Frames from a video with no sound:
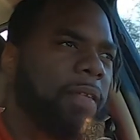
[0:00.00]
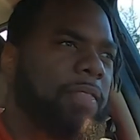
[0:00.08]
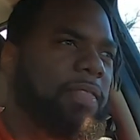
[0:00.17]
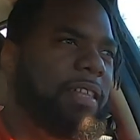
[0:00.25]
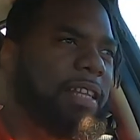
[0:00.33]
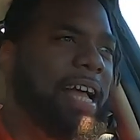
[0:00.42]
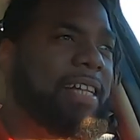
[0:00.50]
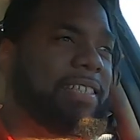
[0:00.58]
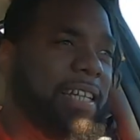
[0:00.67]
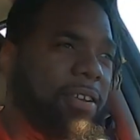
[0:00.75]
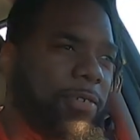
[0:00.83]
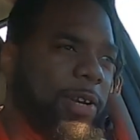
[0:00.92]
the last
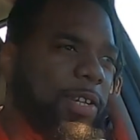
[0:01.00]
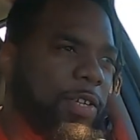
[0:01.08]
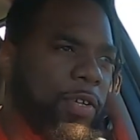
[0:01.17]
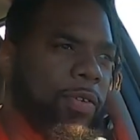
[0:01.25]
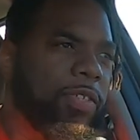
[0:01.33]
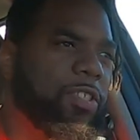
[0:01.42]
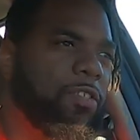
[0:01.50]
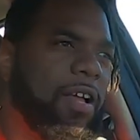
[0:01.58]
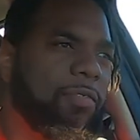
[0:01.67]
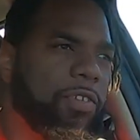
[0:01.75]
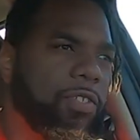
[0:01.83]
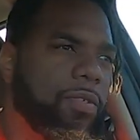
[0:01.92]
thing I want to do is
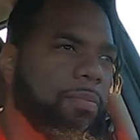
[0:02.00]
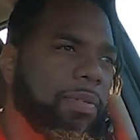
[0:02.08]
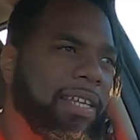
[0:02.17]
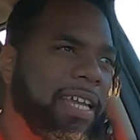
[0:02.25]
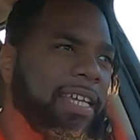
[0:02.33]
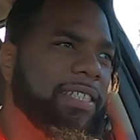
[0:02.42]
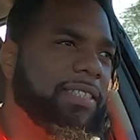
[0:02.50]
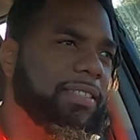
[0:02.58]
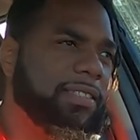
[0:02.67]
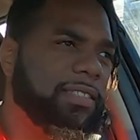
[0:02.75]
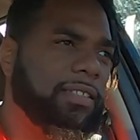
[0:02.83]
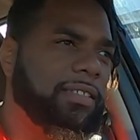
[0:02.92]
travel to a place